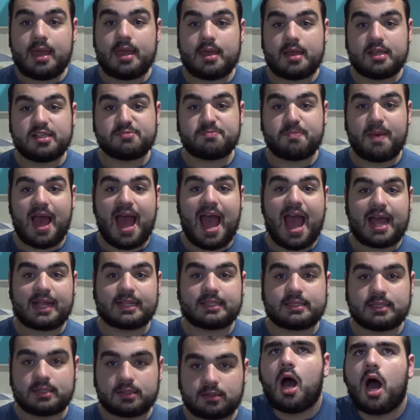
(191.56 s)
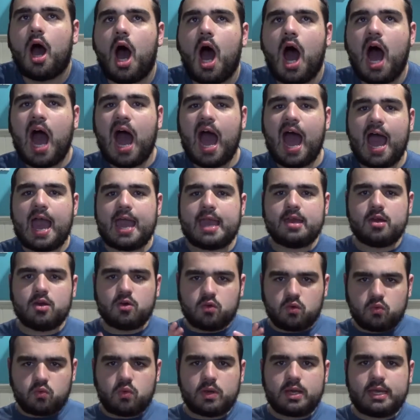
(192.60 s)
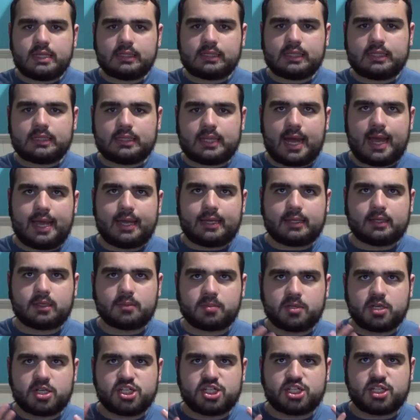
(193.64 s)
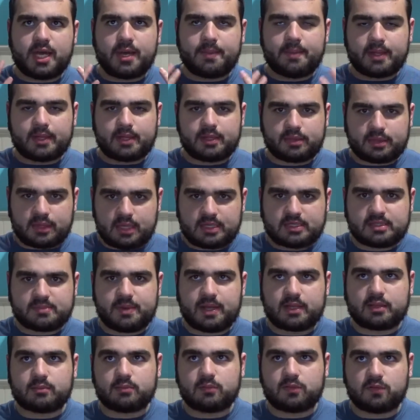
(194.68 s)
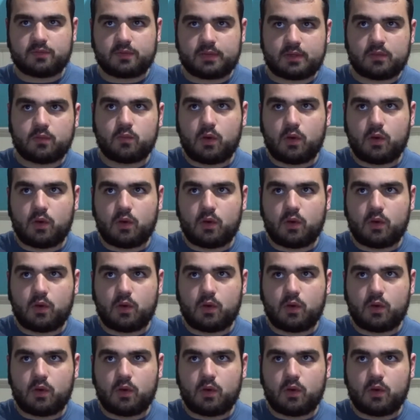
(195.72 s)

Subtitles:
is bad. I really like and appreciate many things about the movie.